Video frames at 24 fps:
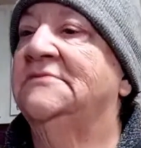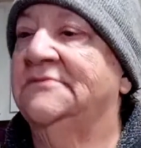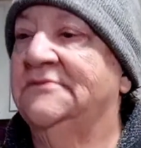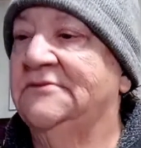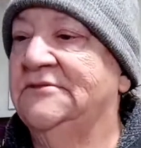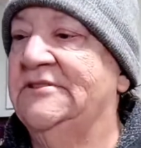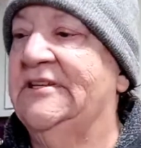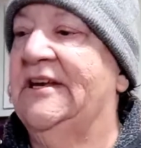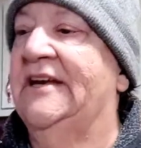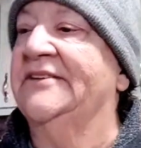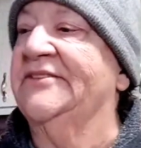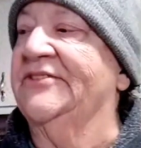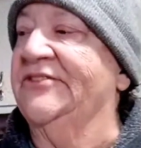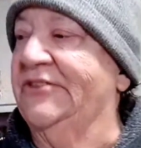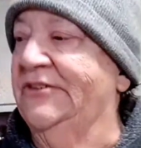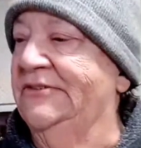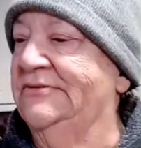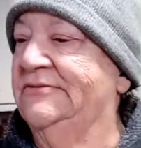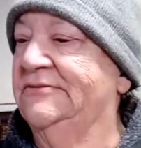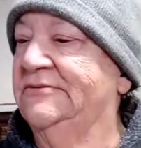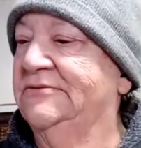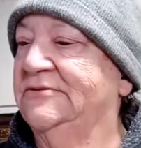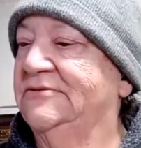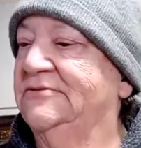Yeah. Yes.
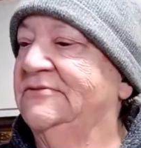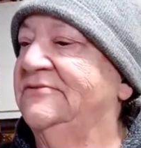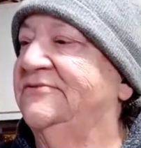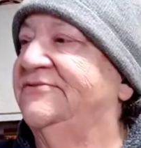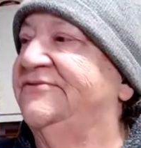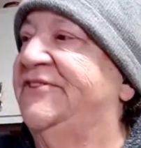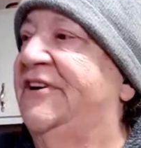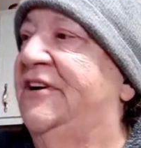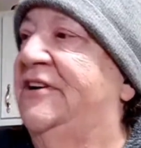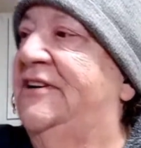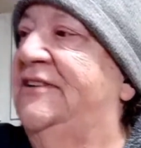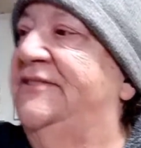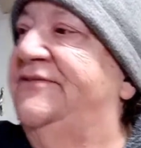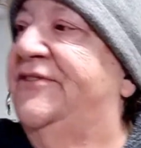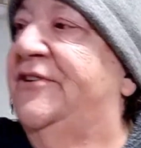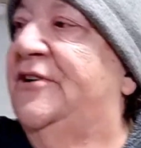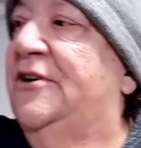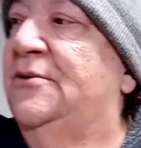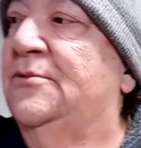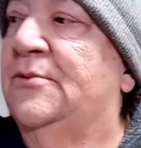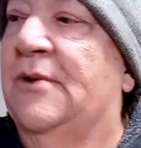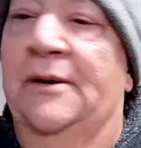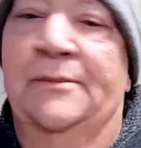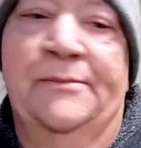Very,
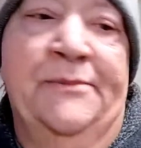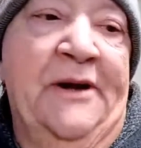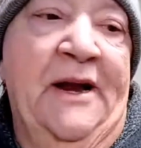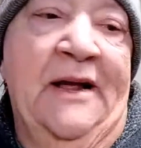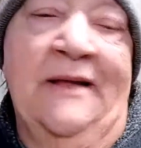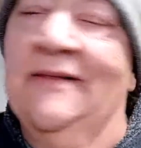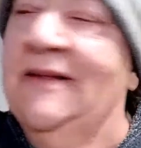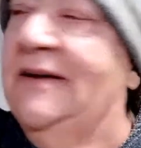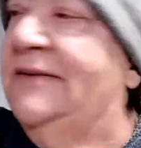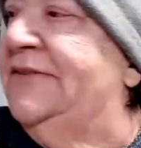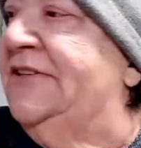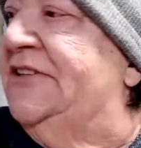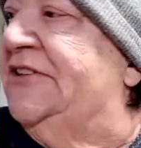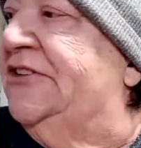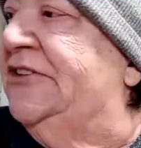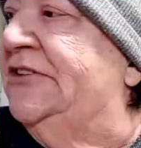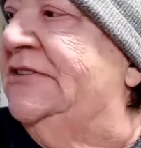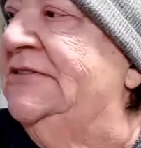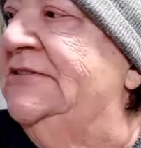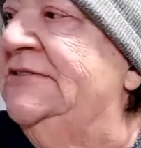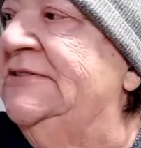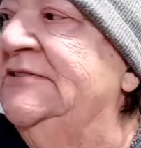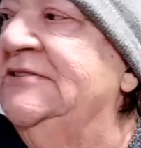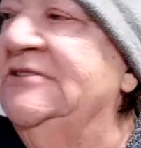very well. But I love it.
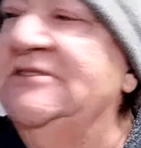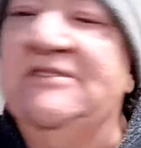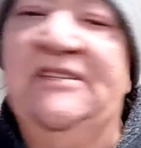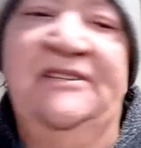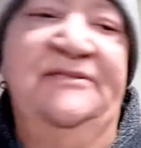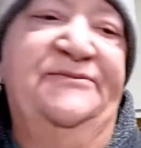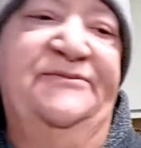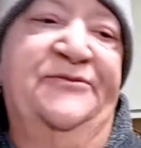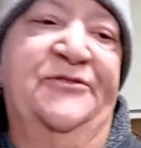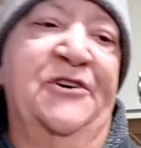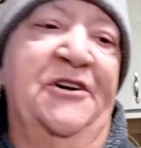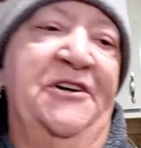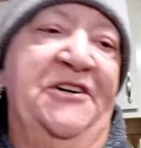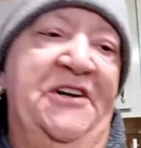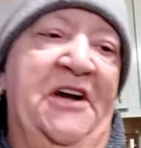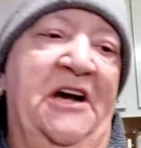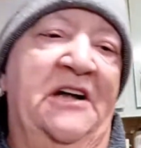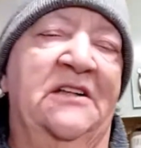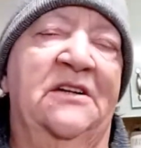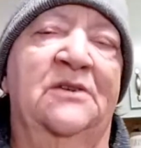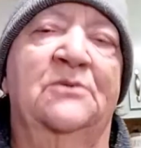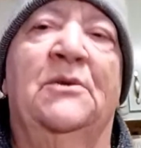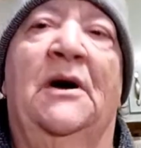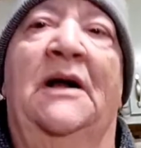Mm-hmm. And for a
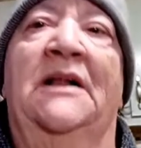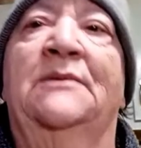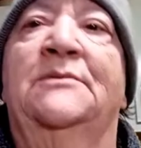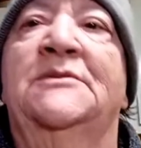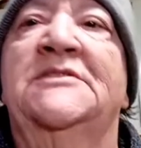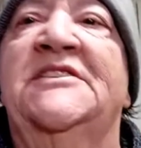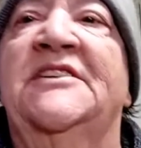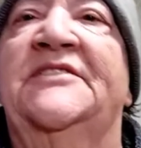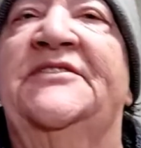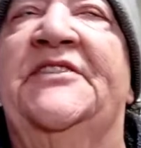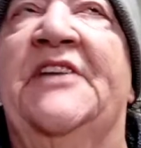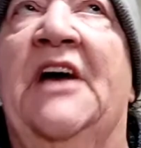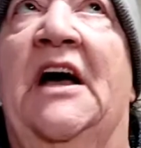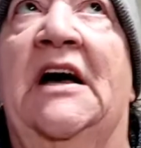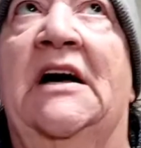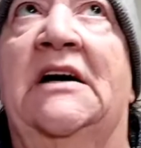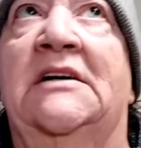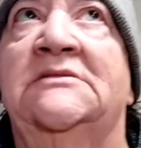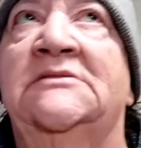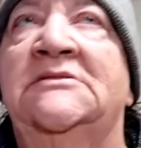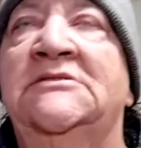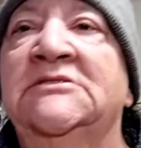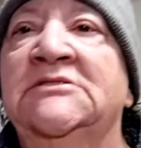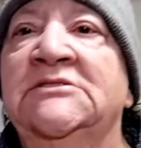dollar, well, it was a
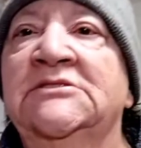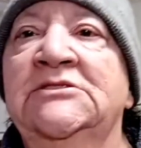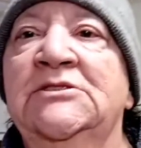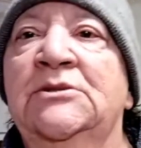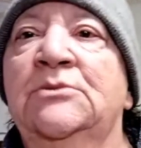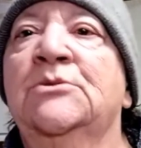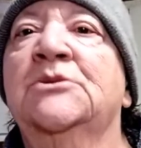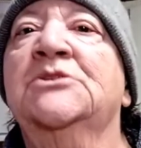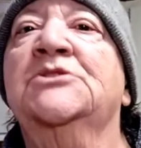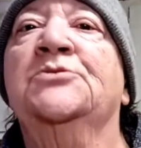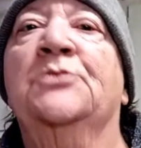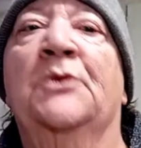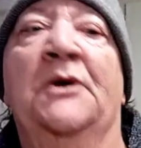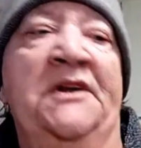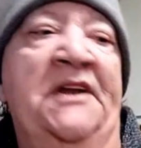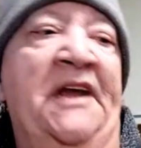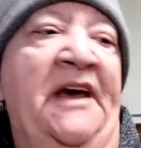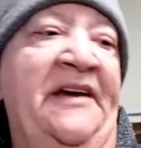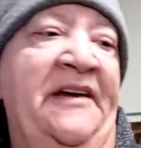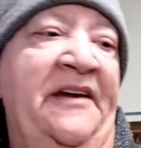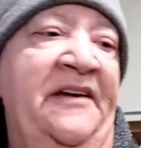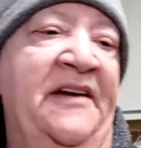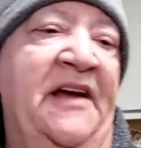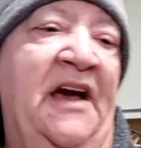uh, it was one
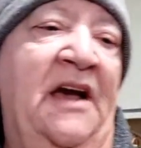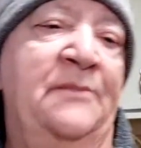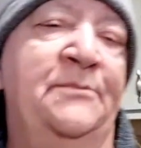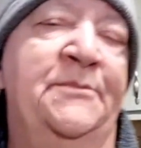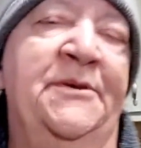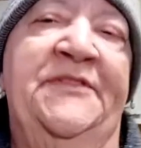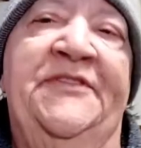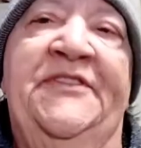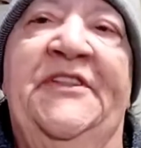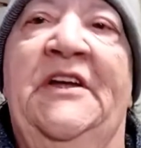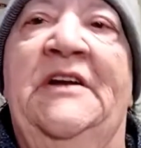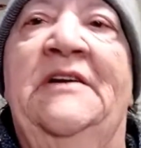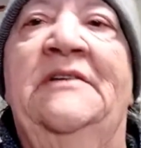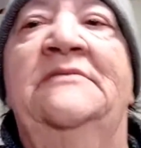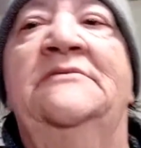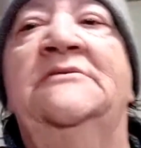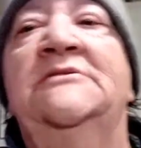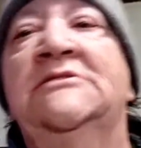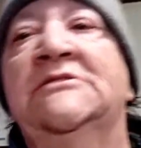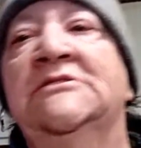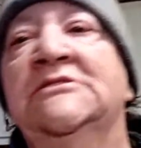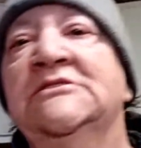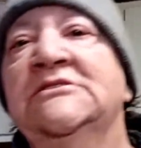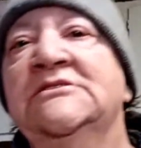ninety nine, but then
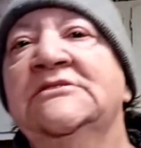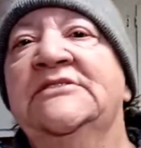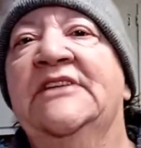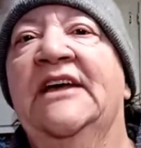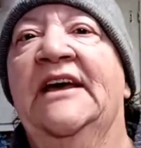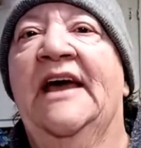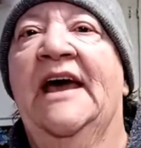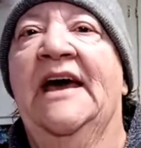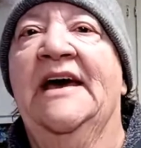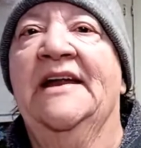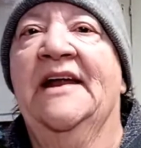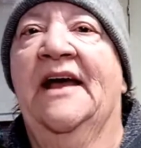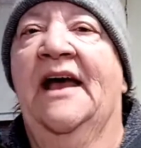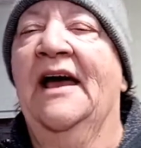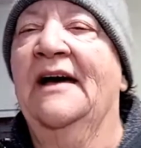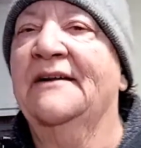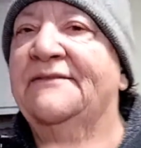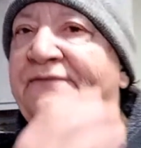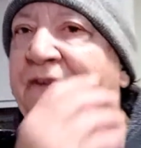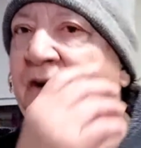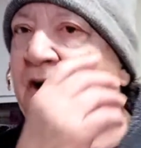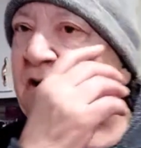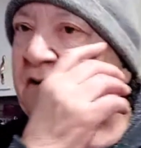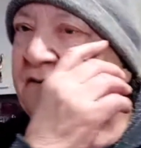they had a
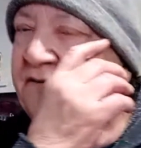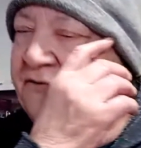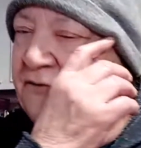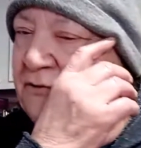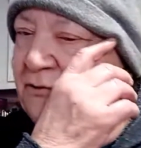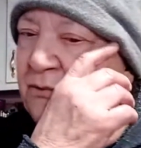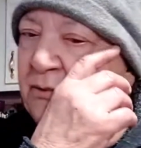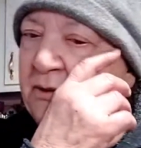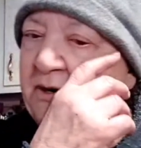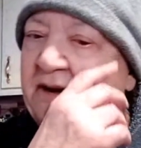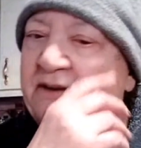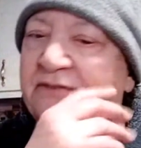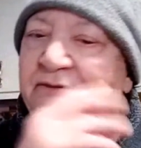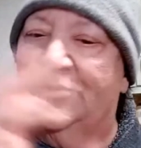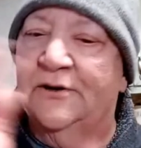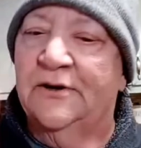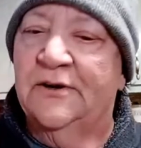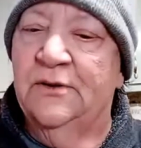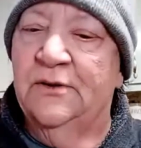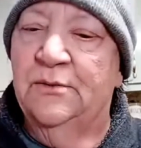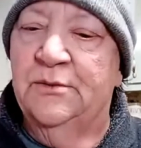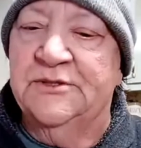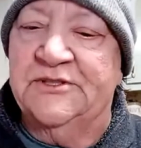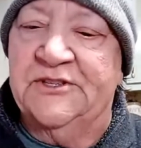half off or whatever.
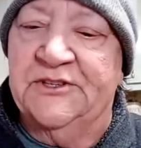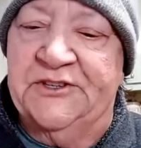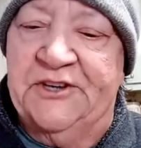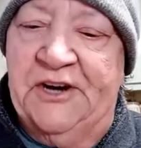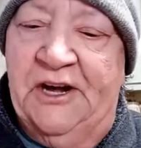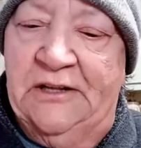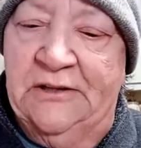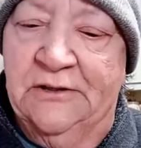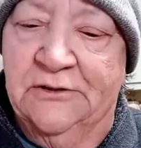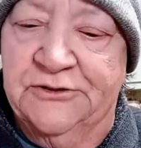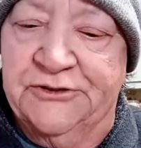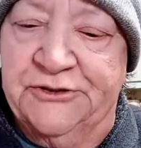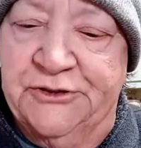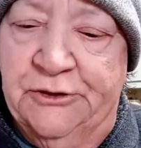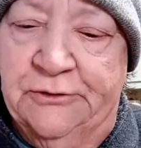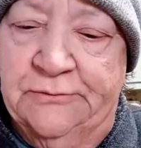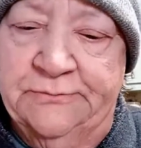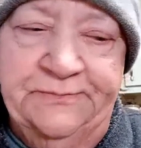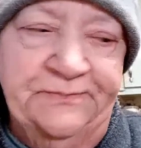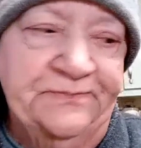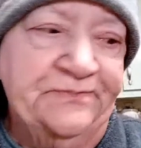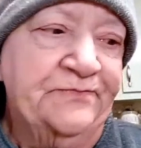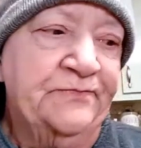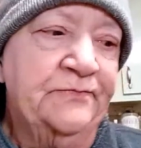It was a dollar.
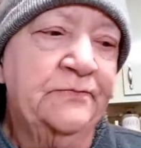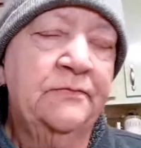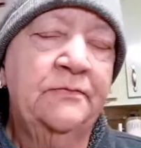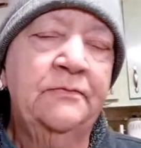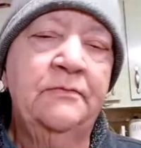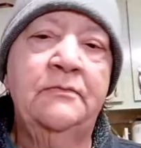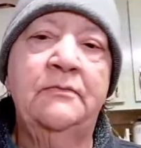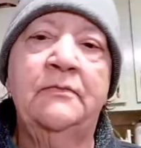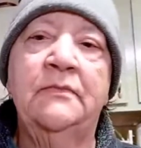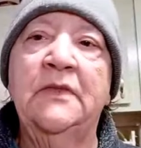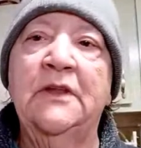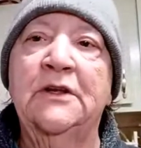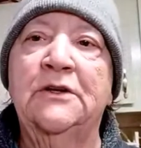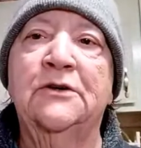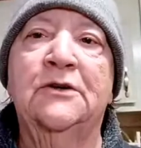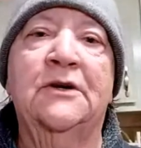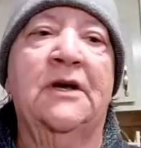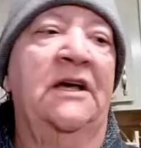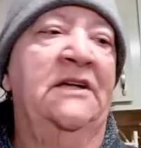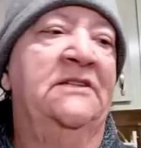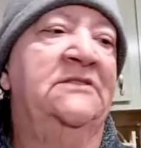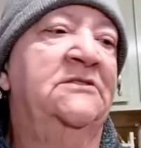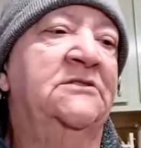So. Hi. Okay.